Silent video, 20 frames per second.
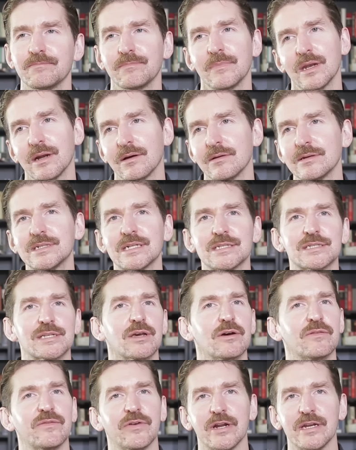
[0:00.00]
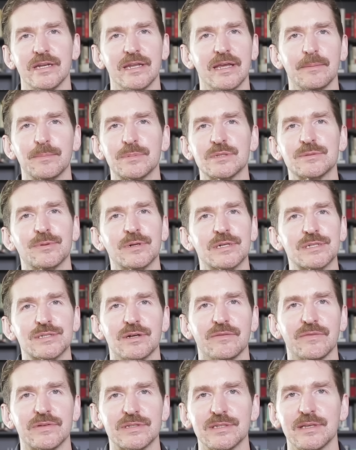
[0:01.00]
You know, it doesn't go very deep. It's pretty
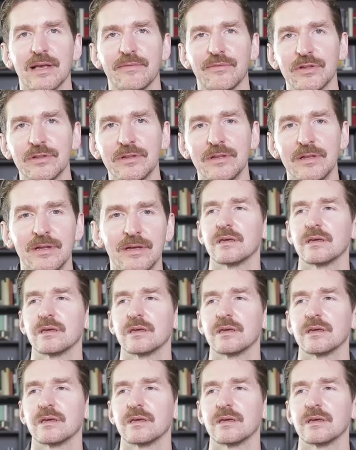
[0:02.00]
surface level.